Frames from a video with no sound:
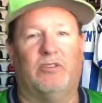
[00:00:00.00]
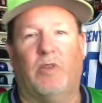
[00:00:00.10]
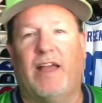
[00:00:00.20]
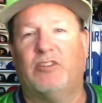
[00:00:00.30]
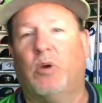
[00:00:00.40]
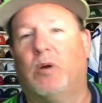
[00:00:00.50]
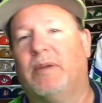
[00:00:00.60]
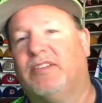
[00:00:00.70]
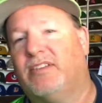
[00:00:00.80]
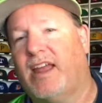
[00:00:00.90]
So that's where we
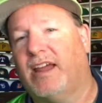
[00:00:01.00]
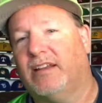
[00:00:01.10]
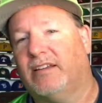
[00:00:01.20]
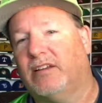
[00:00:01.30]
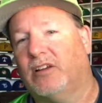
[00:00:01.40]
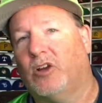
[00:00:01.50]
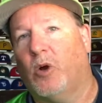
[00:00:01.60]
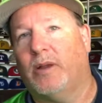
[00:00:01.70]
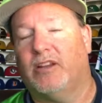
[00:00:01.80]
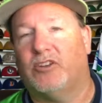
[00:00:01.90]
stand
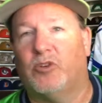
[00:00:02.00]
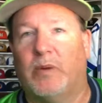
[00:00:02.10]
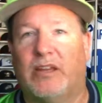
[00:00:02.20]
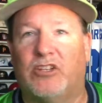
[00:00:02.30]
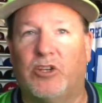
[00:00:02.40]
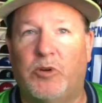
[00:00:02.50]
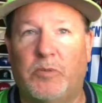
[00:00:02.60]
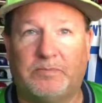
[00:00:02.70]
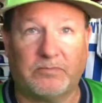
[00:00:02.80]
going into week 2.